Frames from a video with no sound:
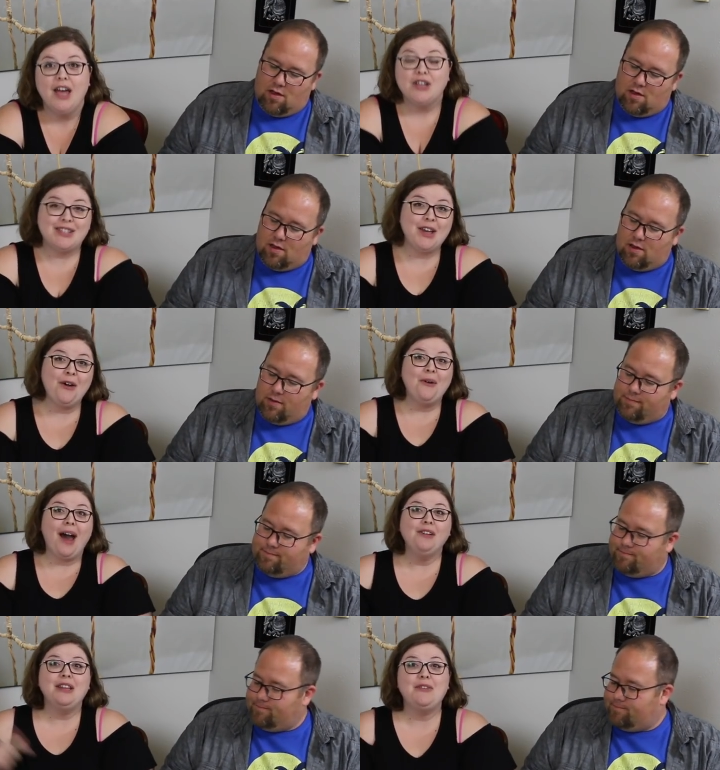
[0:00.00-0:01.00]
Speaker 1: So,
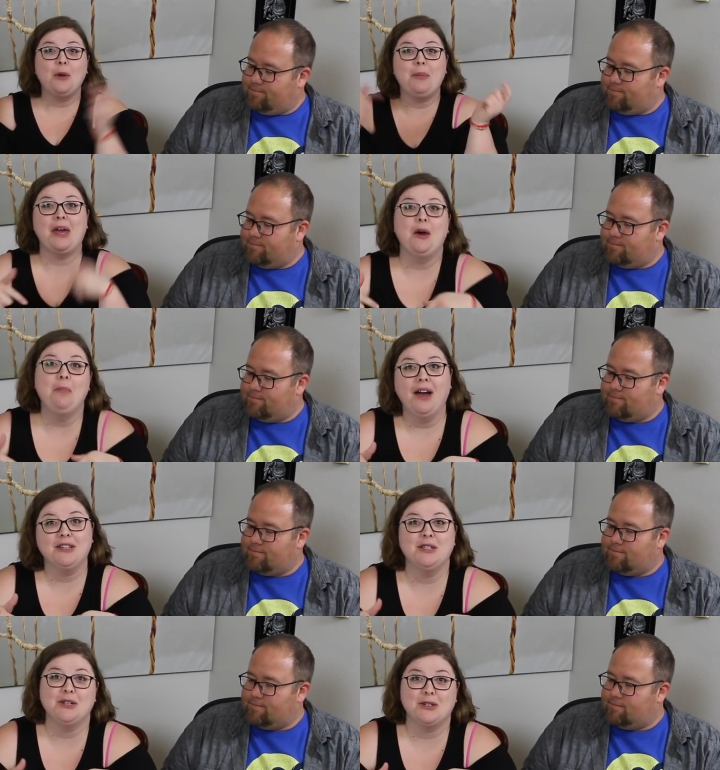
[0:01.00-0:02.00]
I'll leave our P O
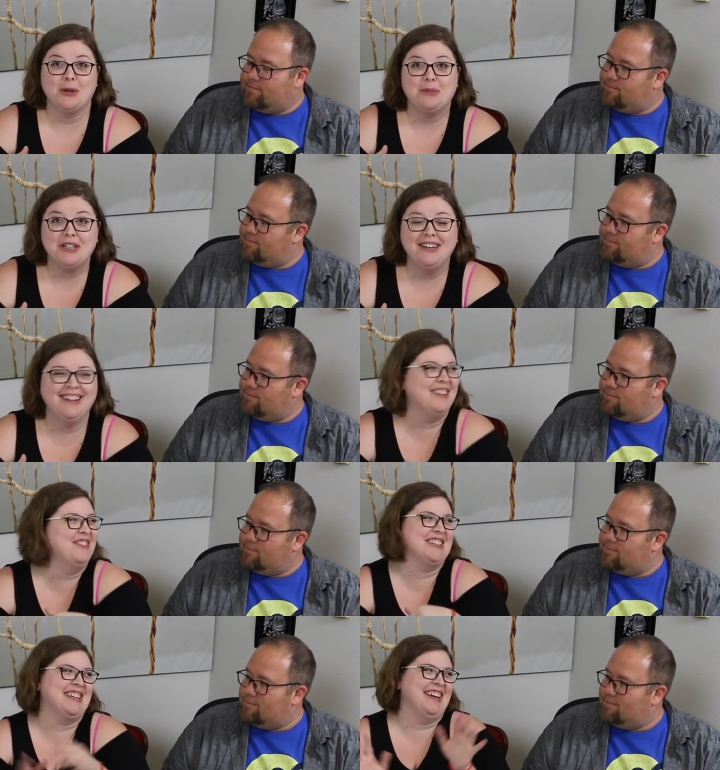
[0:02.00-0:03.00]
box in the description. I'm just